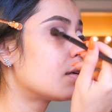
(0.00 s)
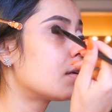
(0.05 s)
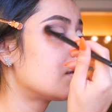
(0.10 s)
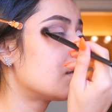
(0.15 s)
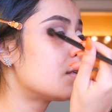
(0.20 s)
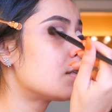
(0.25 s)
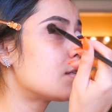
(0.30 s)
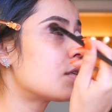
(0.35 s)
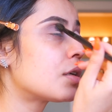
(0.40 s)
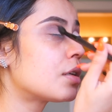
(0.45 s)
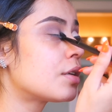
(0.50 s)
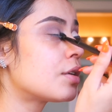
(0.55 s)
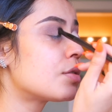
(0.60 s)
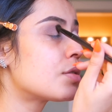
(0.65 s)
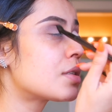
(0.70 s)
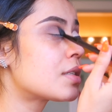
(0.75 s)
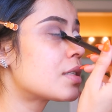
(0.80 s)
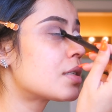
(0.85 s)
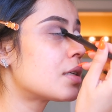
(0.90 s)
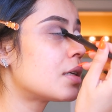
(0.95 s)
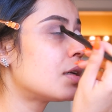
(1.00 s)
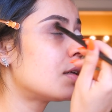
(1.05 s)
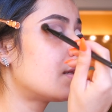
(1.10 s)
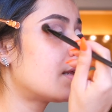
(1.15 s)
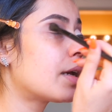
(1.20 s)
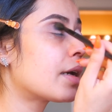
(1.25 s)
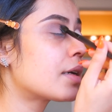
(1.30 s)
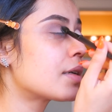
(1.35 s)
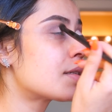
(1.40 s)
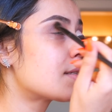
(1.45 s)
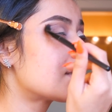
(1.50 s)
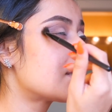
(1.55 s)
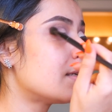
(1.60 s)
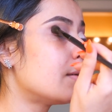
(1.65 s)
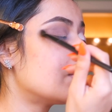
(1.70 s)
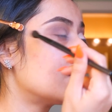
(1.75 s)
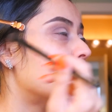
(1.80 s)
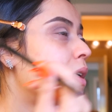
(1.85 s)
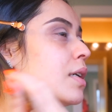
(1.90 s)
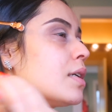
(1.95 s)
until you see like a
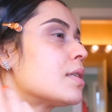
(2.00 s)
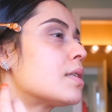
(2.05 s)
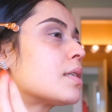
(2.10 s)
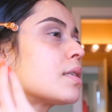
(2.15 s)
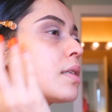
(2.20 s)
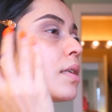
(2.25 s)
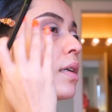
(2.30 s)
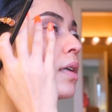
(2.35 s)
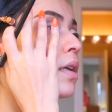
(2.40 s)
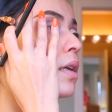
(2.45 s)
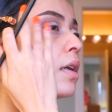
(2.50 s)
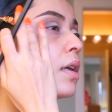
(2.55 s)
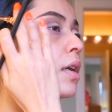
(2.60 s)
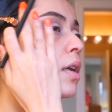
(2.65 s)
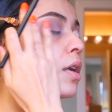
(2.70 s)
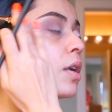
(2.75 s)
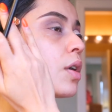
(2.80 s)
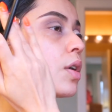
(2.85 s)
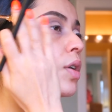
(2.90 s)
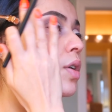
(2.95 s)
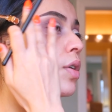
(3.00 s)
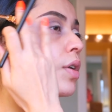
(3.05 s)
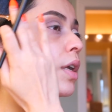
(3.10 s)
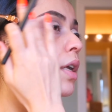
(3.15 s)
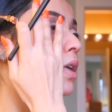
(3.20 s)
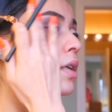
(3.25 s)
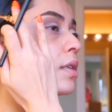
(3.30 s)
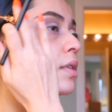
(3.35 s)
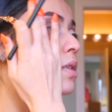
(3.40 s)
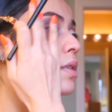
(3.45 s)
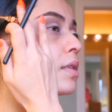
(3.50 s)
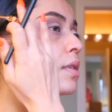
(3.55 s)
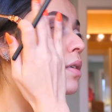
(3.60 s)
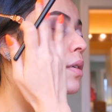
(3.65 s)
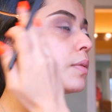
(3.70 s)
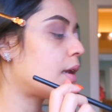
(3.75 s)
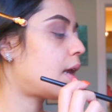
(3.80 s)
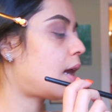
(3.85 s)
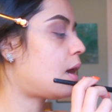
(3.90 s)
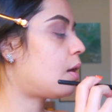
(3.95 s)
seamless
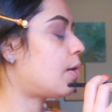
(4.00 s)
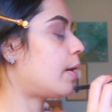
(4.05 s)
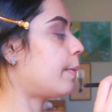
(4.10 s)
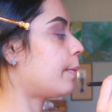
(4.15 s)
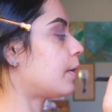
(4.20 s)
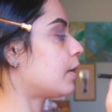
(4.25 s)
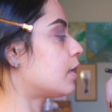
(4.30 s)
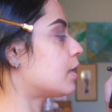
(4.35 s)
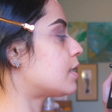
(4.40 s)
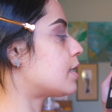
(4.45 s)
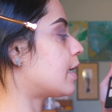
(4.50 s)
crease. Now I'm gonna